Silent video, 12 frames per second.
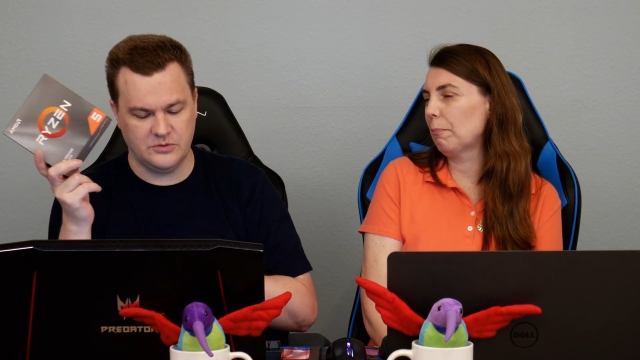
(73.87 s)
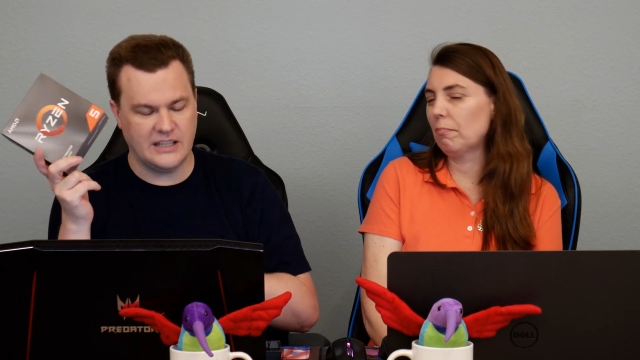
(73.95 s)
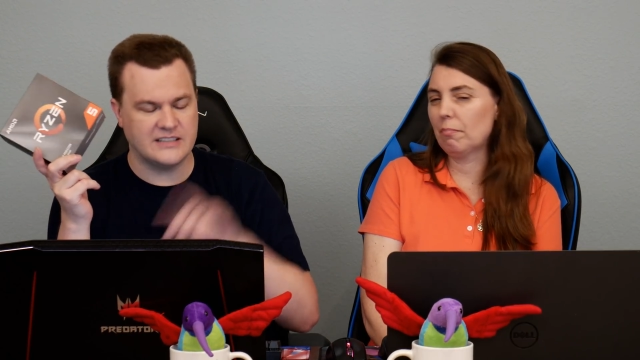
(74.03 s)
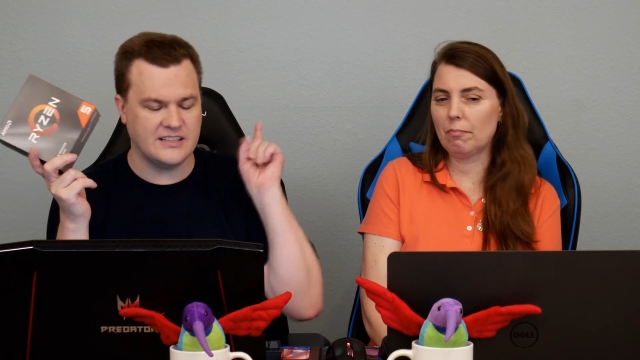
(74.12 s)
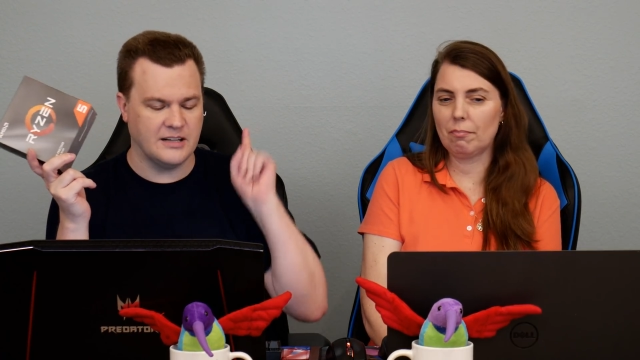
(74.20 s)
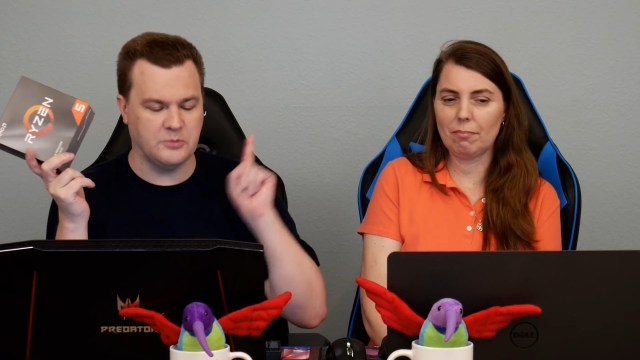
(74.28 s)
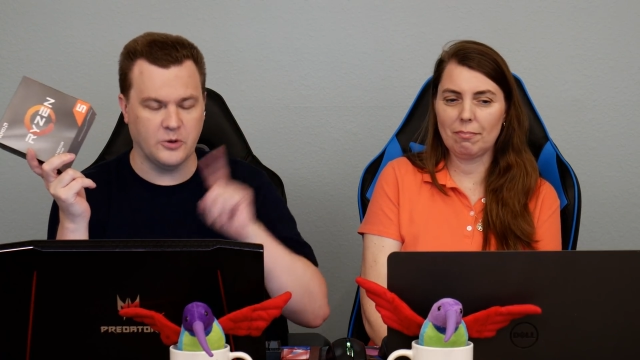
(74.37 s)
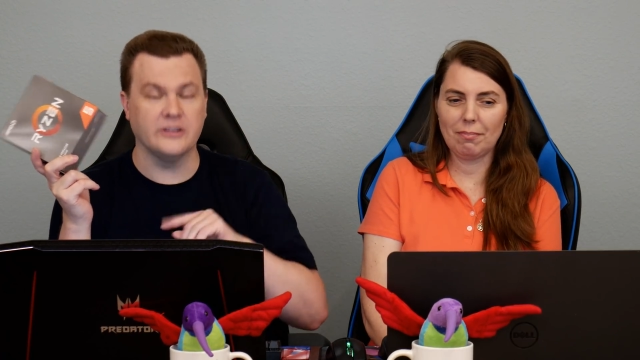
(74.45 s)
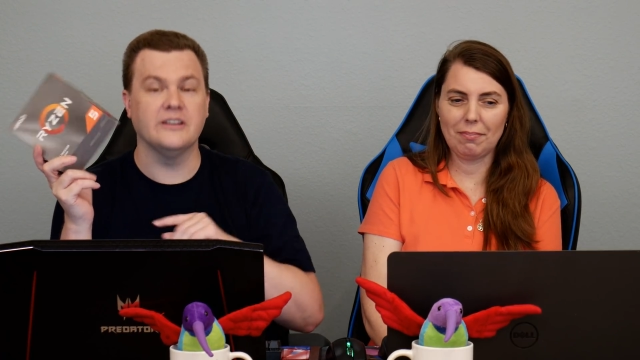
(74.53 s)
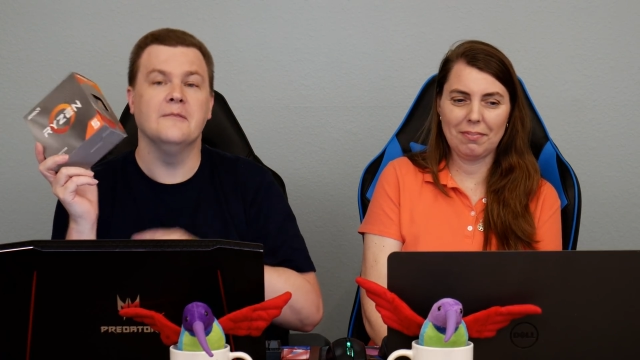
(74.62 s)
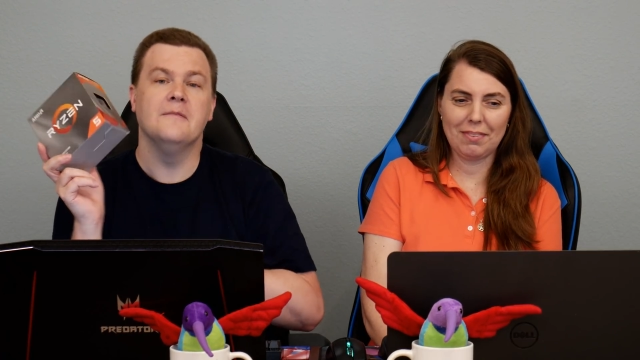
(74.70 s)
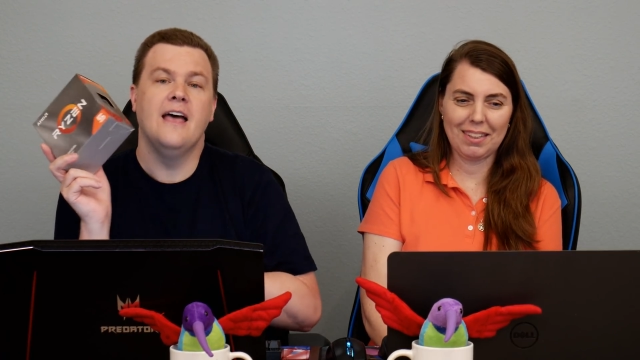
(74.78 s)
Speaker 1: that's not
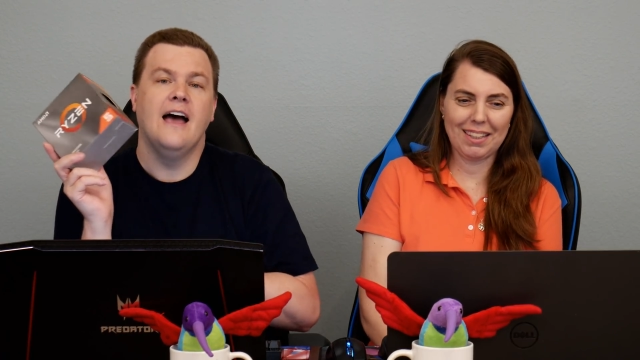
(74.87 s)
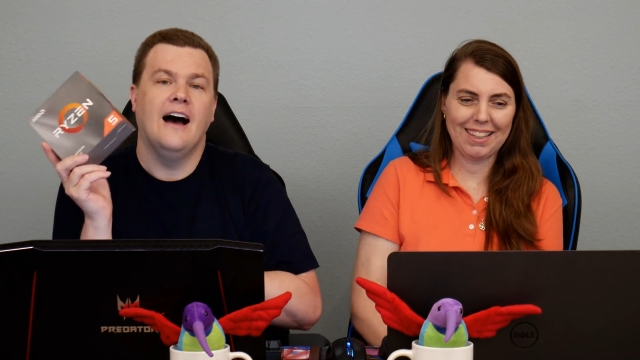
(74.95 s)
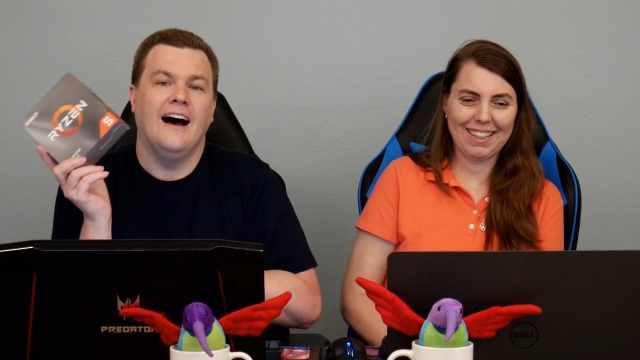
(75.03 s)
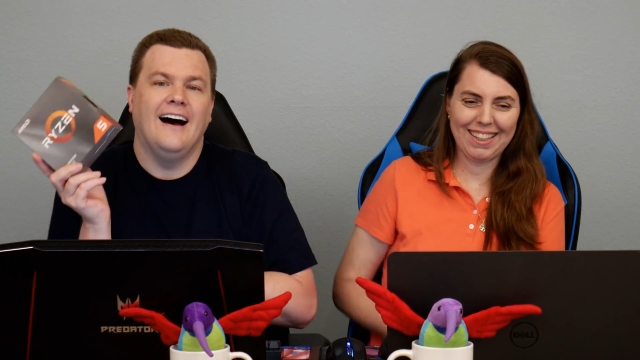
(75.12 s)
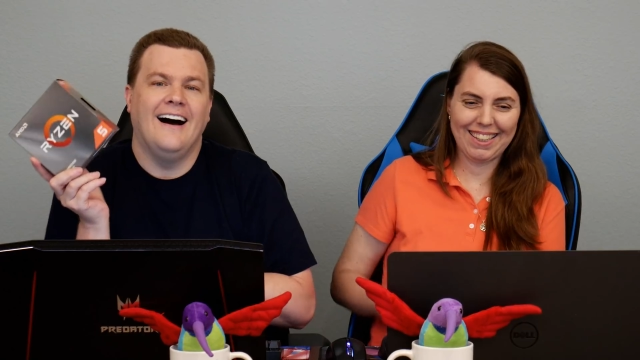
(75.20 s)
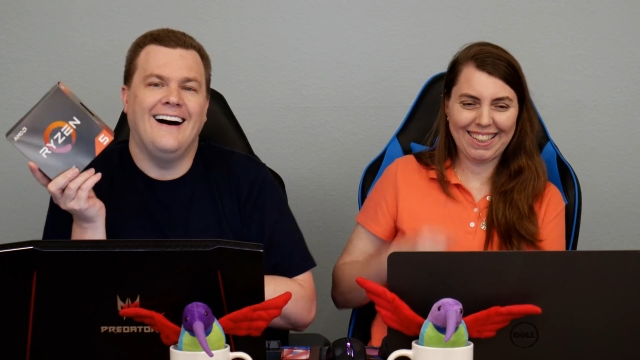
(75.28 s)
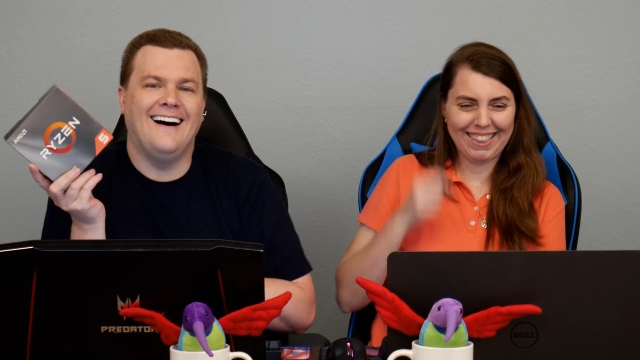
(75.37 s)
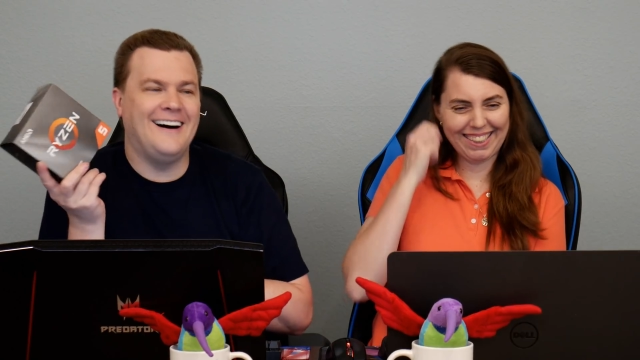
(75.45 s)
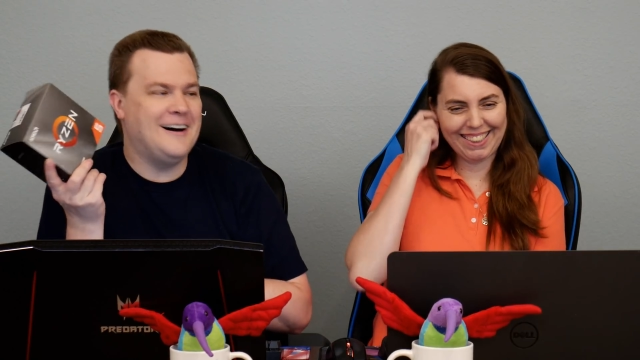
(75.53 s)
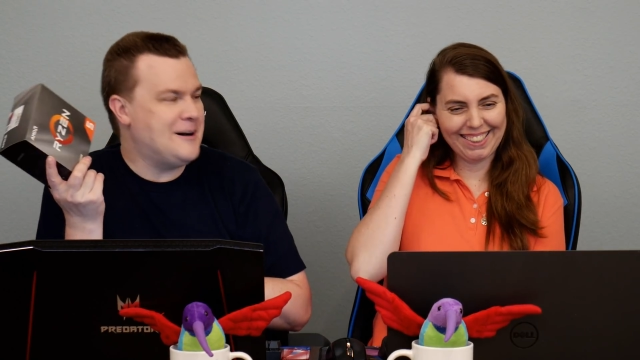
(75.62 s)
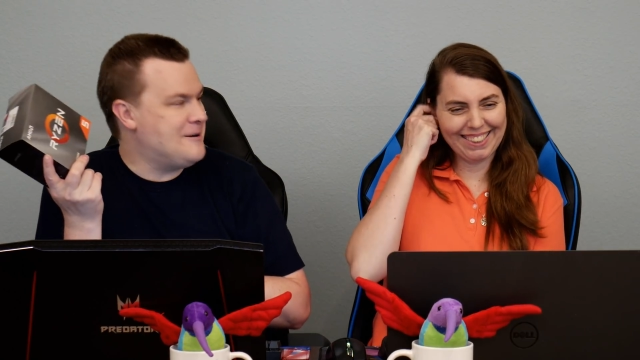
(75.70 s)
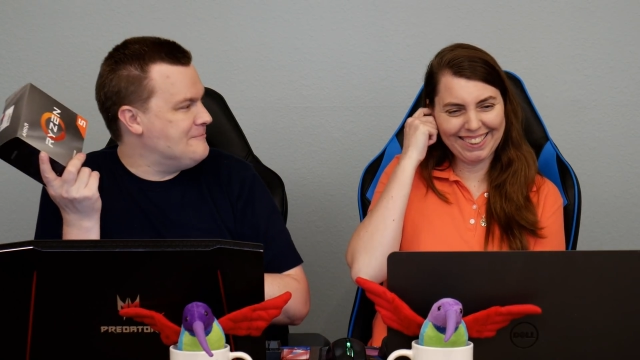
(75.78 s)
important.
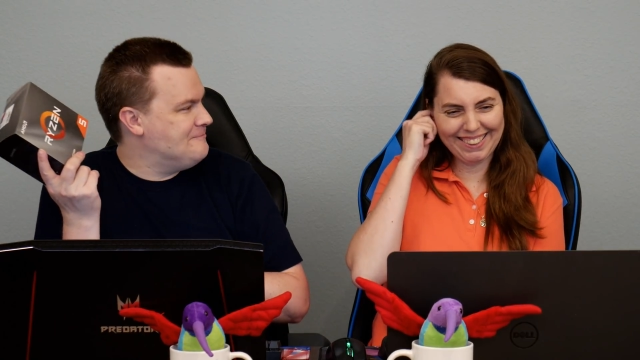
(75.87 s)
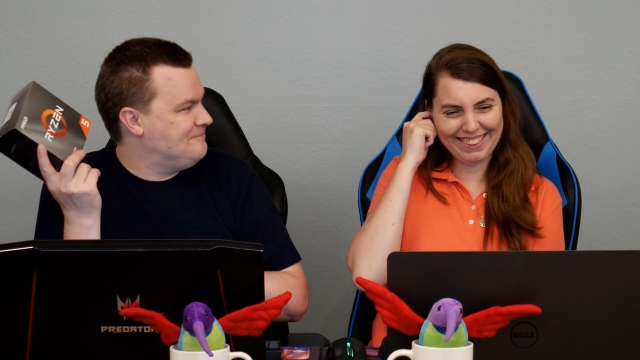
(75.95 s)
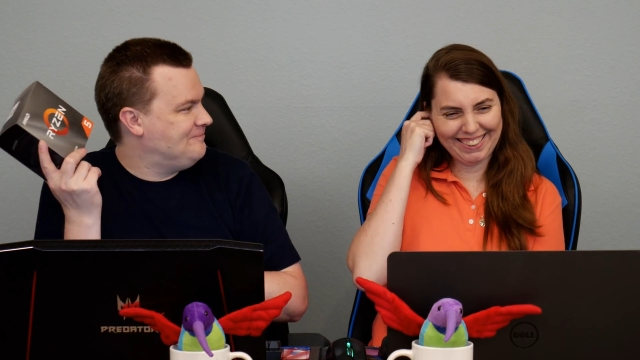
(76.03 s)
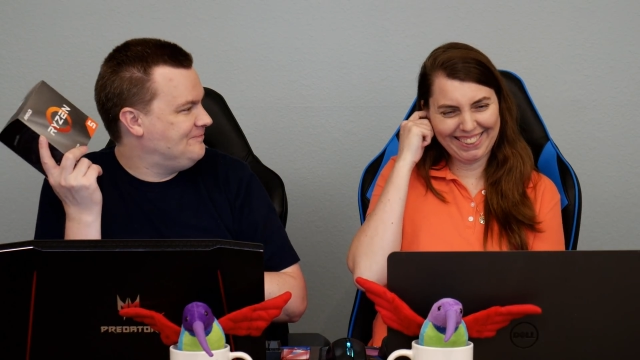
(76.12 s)
I